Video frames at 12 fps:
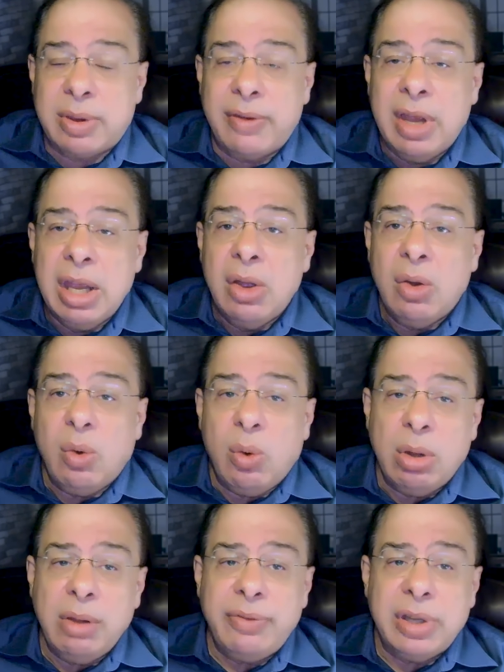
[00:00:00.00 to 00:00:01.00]
We have
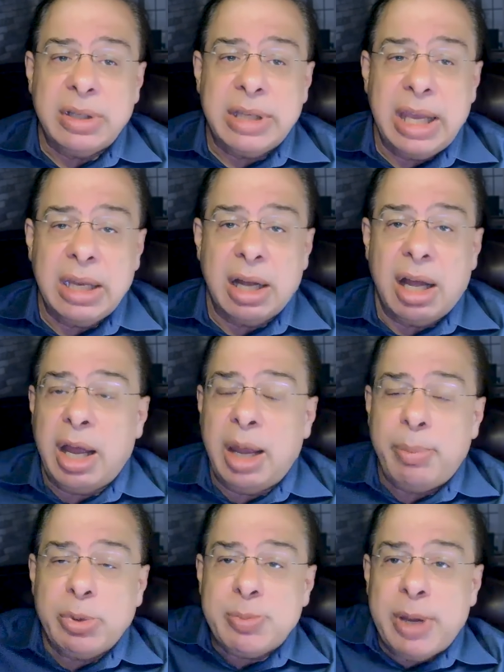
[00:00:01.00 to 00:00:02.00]
all of the data. A
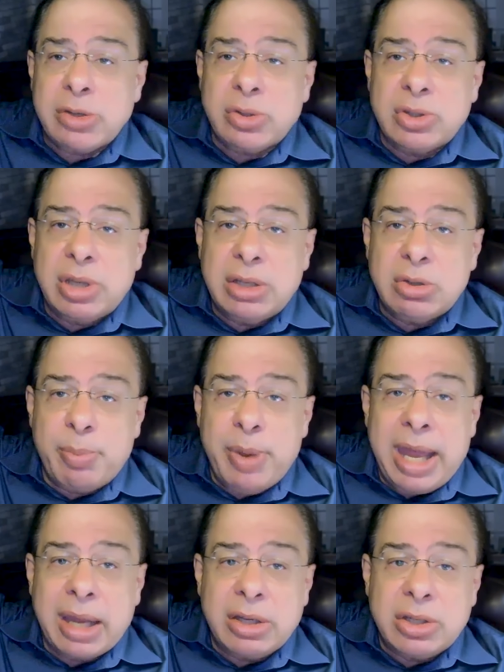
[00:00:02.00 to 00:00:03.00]
hyperspectral sensor
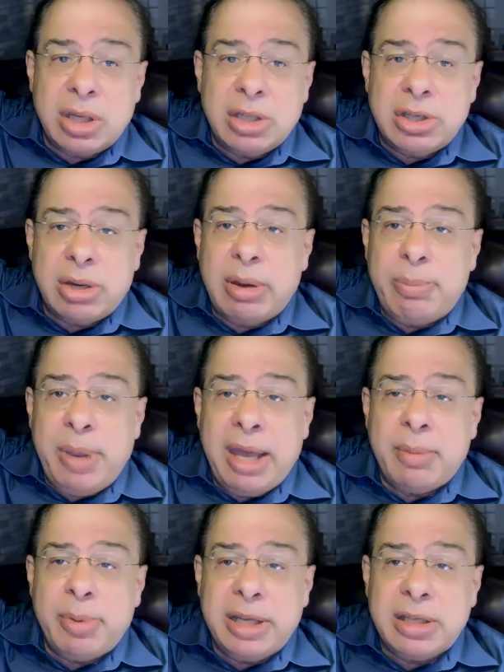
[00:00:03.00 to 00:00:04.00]
package can generate
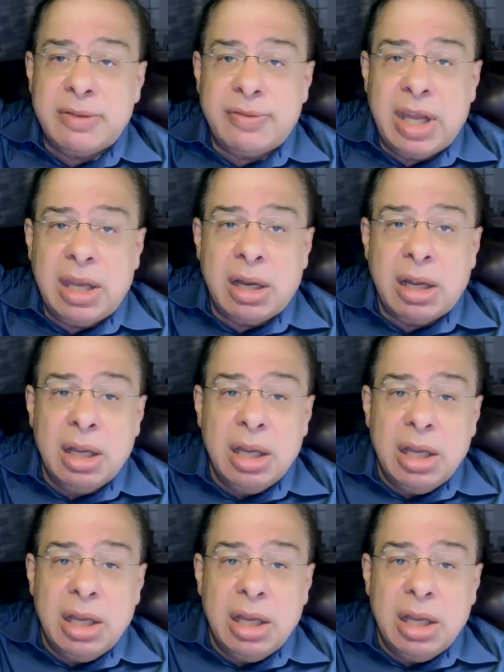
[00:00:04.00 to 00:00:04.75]
petabytes of data.